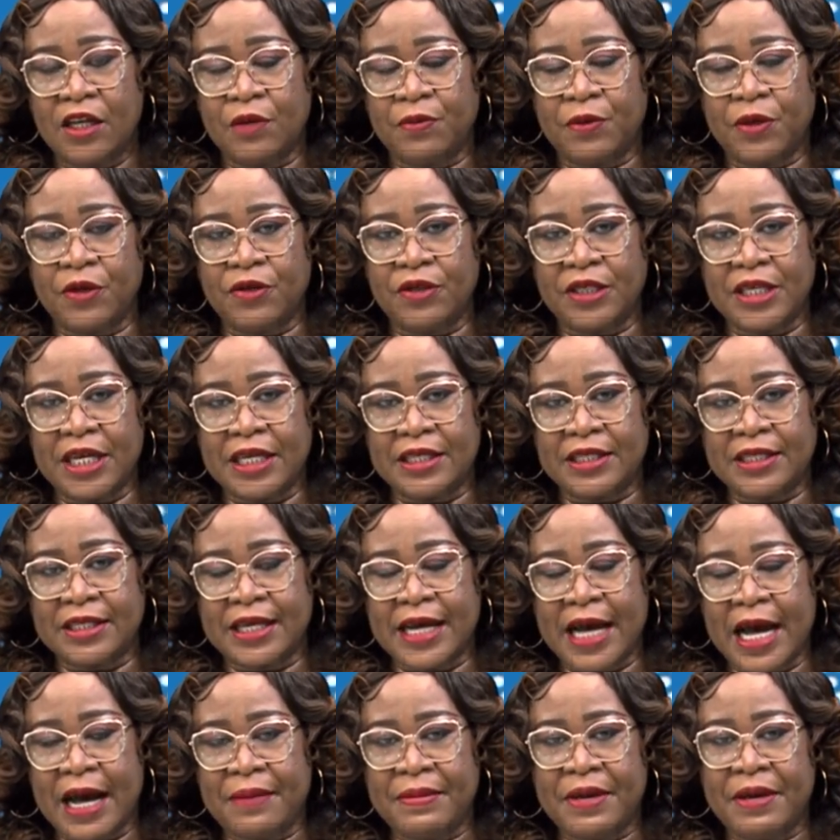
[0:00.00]
The
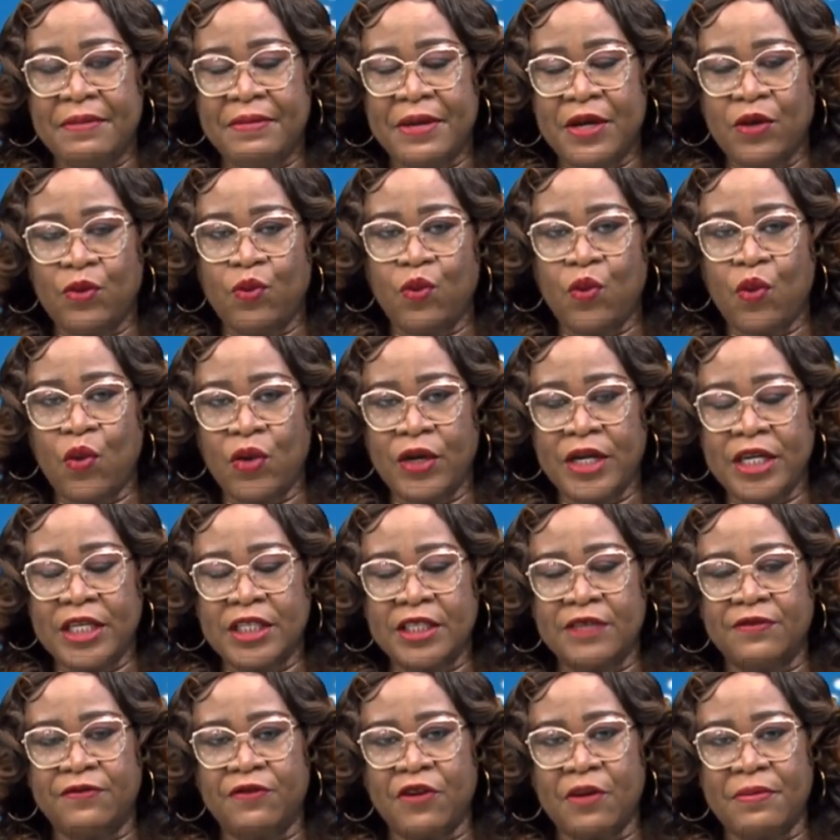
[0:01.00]
protests come amid
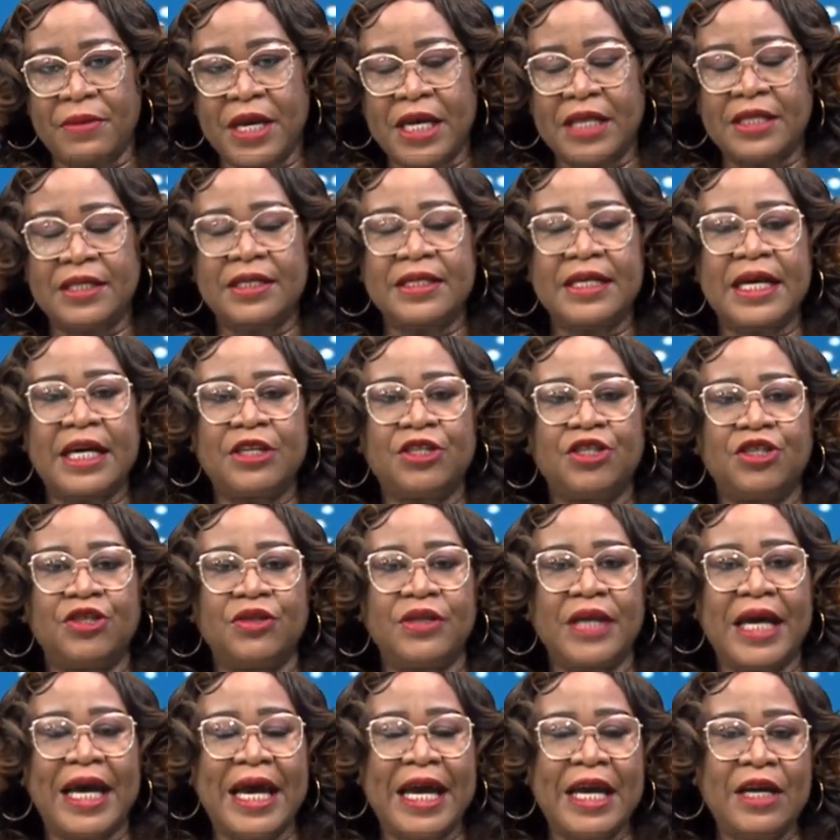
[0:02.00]
warnings from
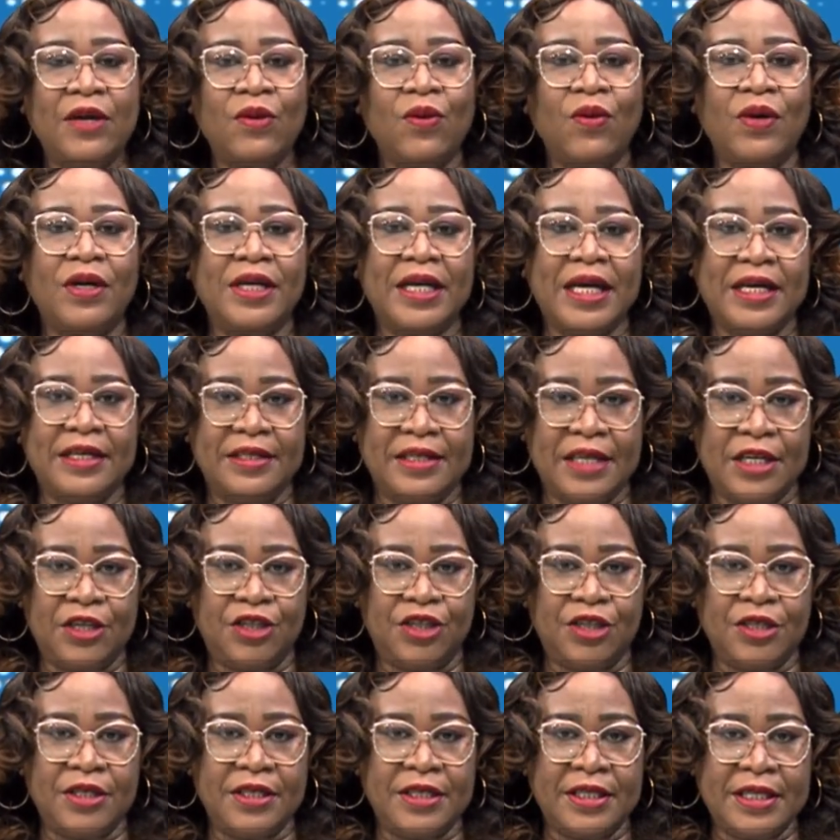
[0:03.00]
international aid
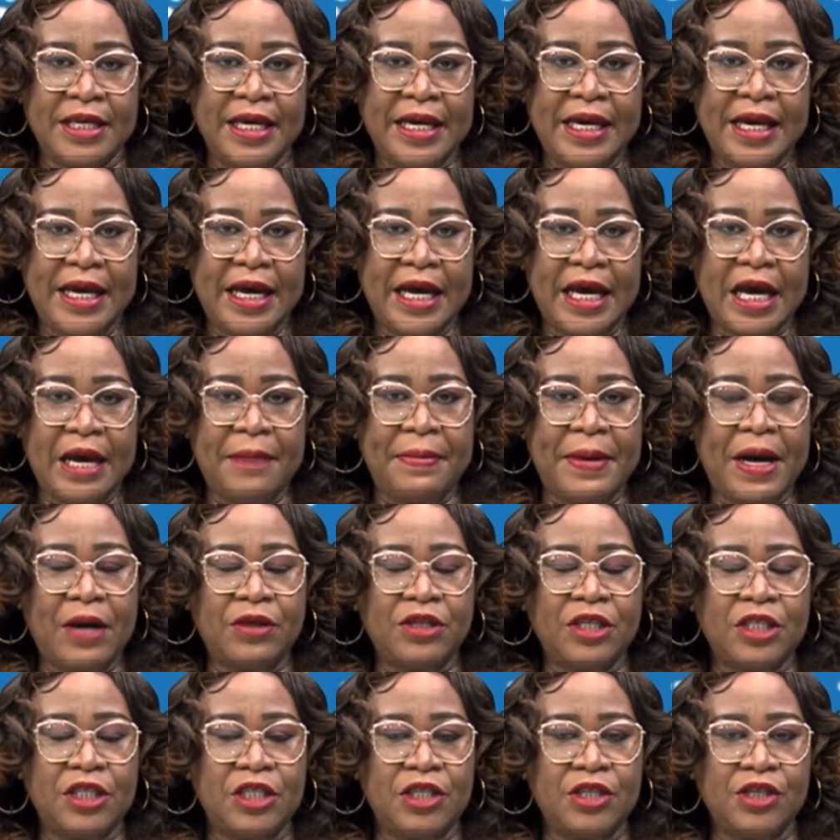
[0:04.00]
organizations
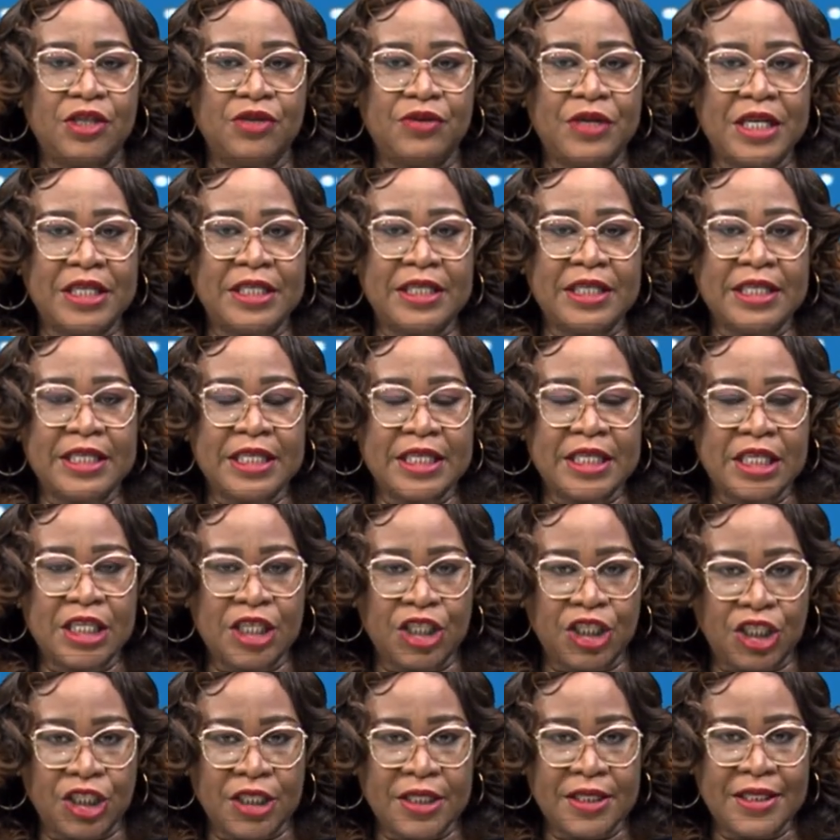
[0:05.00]
about deteriorating
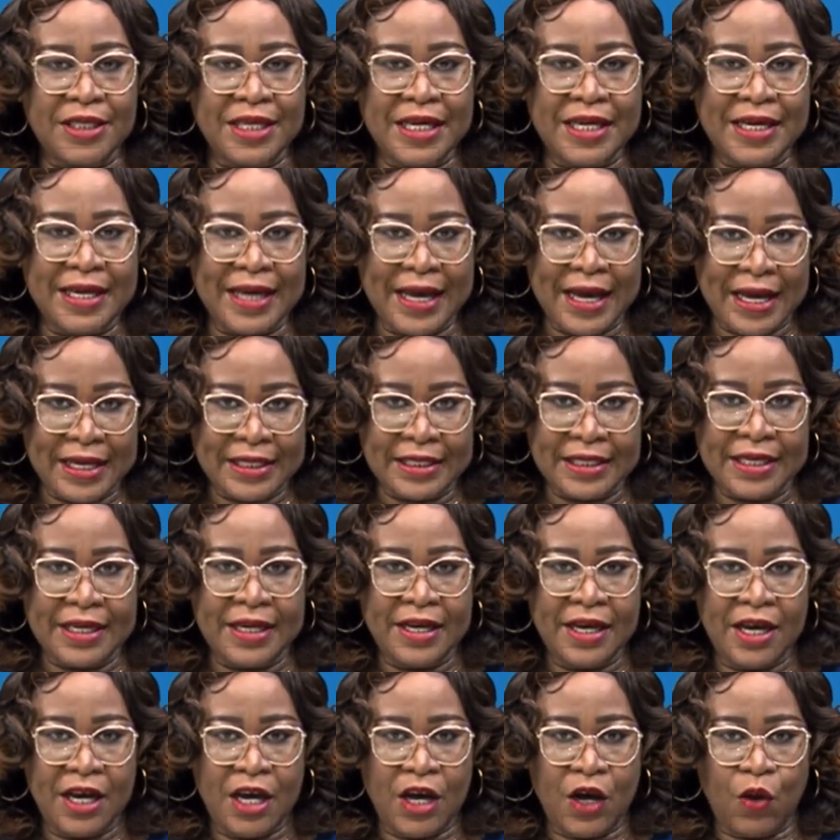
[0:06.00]
conditions in
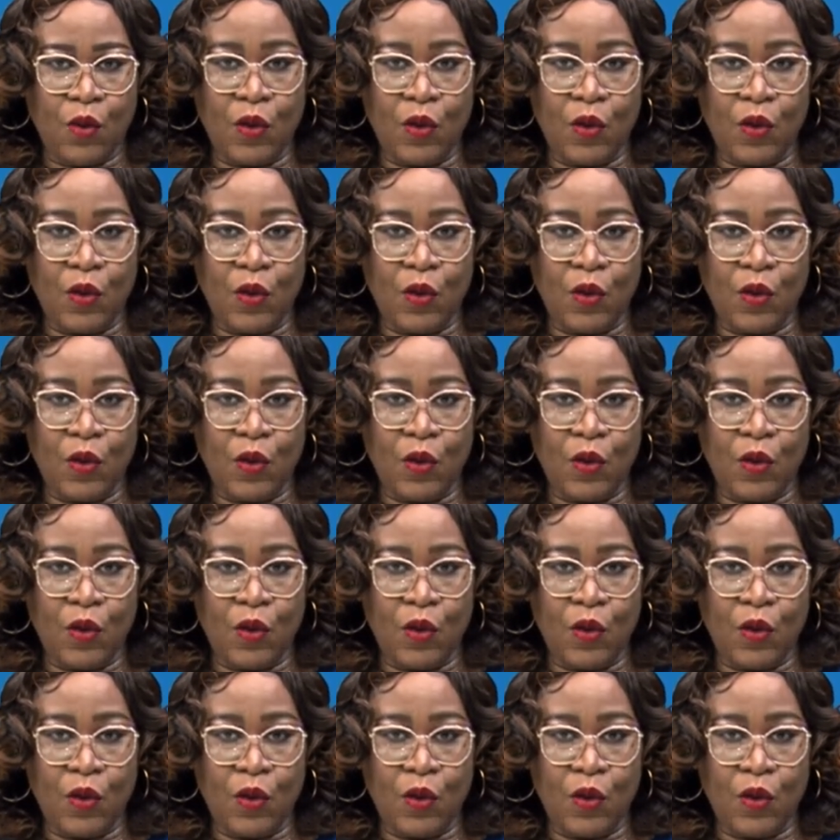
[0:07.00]
Gaza,